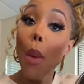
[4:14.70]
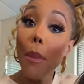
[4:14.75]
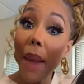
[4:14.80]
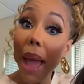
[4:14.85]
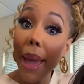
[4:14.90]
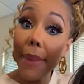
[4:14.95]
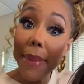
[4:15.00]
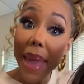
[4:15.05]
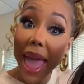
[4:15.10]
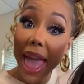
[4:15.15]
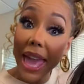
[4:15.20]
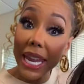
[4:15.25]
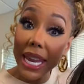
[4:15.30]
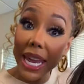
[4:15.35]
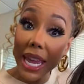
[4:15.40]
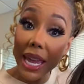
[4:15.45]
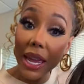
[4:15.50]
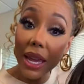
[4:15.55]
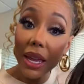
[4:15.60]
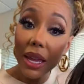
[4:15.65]
Oh, my
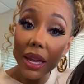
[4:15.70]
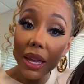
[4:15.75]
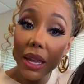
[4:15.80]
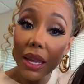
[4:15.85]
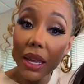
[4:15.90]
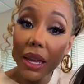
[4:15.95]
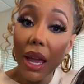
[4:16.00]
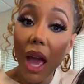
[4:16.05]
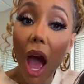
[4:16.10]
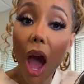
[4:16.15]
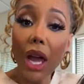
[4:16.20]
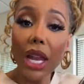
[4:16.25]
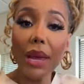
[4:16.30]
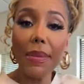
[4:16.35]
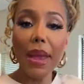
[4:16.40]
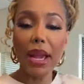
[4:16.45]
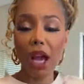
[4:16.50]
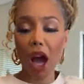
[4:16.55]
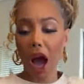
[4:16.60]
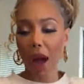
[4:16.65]
Maddie? Yeah.
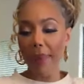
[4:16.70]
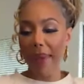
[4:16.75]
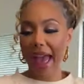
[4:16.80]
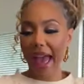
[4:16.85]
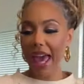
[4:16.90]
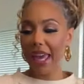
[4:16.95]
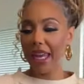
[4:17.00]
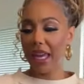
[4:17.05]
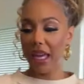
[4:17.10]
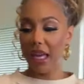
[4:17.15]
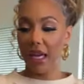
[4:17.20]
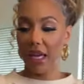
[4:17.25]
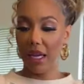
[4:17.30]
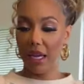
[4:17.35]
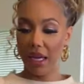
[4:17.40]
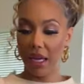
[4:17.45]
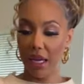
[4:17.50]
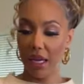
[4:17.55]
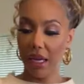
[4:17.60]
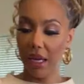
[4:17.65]
Oh, let me call Maddie.
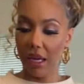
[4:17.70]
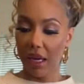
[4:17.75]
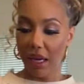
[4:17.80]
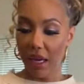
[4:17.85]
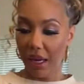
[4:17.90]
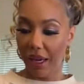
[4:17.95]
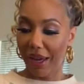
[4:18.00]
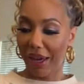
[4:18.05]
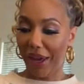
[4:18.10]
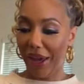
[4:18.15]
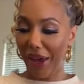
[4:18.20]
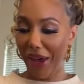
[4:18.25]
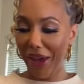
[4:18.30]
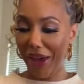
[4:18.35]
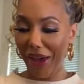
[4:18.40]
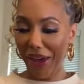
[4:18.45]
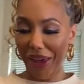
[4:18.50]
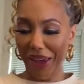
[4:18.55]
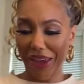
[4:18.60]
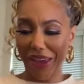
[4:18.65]
Call Maddie. I love
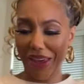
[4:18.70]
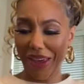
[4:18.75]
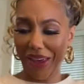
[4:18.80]
Maddie.